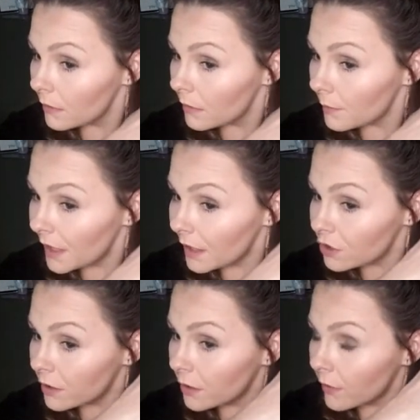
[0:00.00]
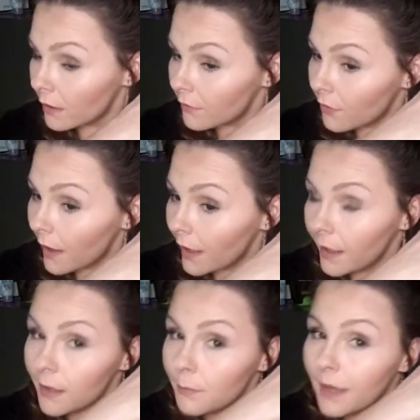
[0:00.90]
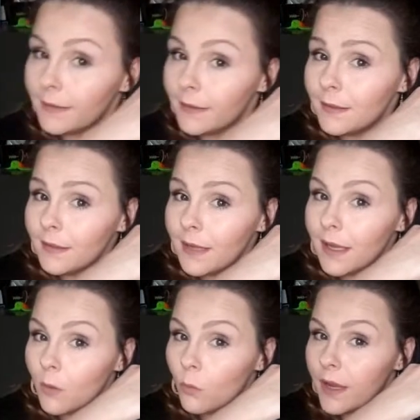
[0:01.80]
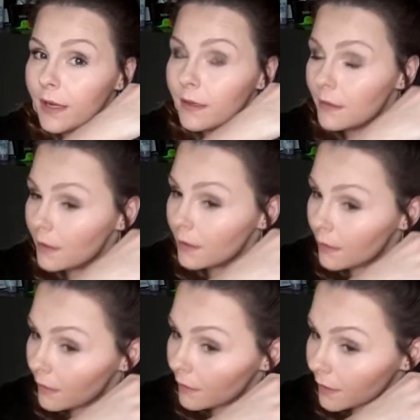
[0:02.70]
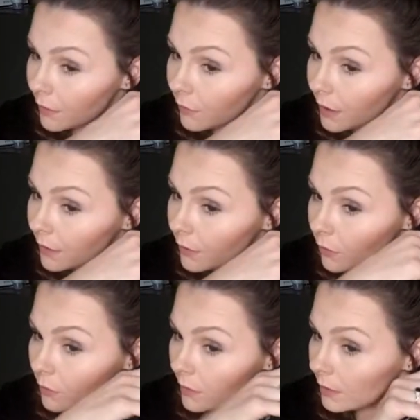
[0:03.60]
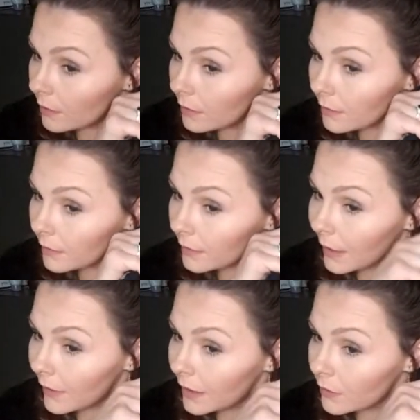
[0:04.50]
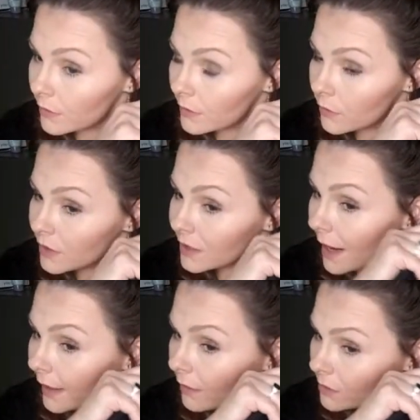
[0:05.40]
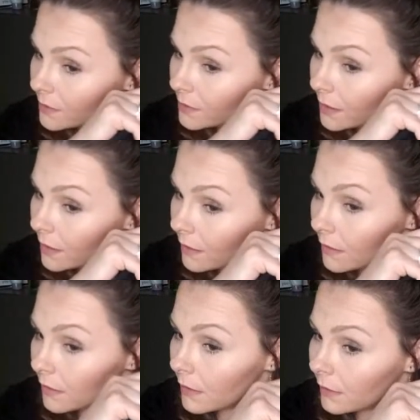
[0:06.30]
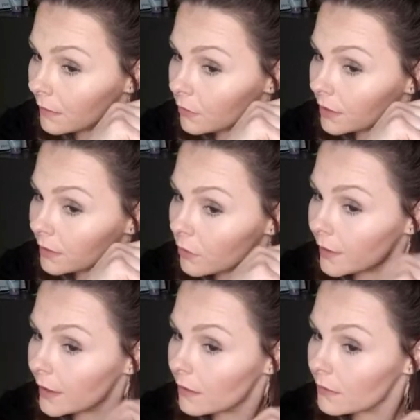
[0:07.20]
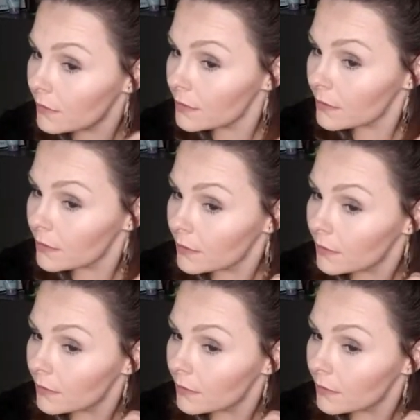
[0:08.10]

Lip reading: I'm actually going on Friday to get mine done. I can't wait. A new do. Now I can do new styles, new tutorials,